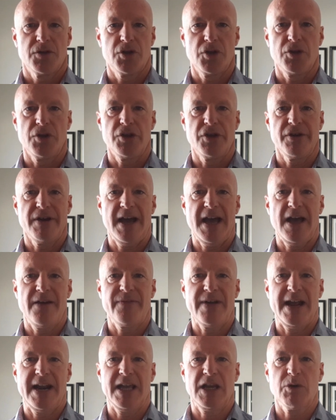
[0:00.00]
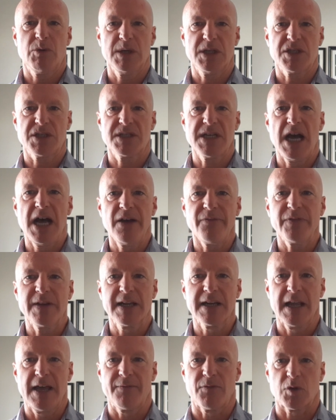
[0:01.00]
Do you have adequate
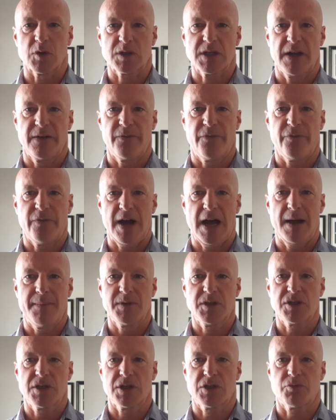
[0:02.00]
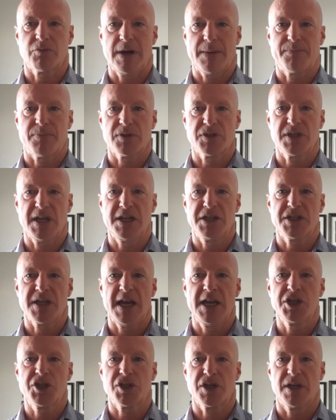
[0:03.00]
staffing levels and pharmacist
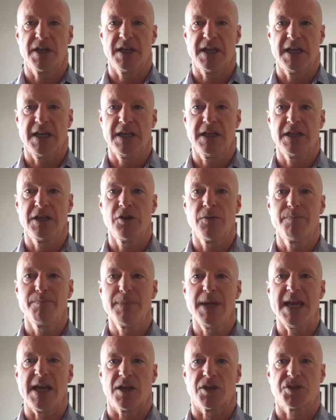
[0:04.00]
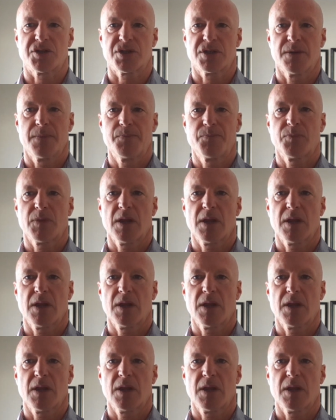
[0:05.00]
representation in your mix